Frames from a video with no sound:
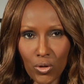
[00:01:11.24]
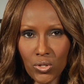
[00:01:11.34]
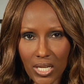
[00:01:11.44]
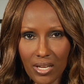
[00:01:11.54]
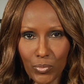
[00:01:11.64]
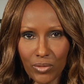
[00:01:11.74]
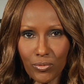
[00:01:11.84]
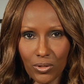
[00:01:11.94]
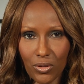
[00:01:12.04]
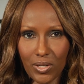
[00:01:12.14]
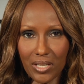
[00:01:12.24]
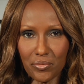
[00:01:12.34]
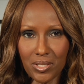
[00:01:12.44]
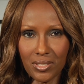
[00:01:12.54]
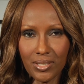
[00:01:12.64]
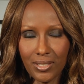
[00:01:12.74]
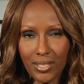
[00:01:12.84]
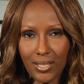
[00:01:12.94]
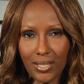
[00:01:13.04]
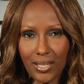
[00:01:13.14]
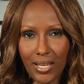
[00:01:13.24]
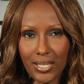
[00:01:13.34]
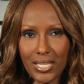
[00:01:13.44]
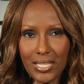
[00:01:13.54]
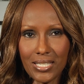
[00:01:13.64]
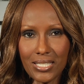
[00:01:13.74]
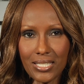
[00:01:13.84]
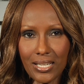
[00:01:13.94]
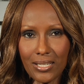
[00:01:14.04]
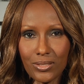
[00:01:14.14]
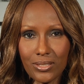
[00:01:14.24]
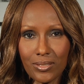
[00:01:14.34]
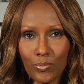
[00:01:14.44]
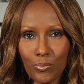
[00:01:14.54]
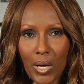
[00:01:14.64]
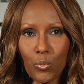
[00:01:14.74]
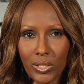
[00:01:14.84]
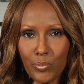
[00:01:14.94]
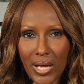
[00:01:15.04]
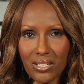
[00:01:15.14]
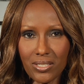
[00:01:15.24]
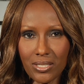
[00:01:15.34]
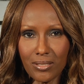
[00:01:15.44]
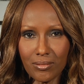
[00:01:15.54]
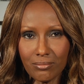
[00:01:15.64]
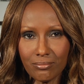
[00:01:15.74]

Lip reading: course I have been photographed. And he said, by what magazine?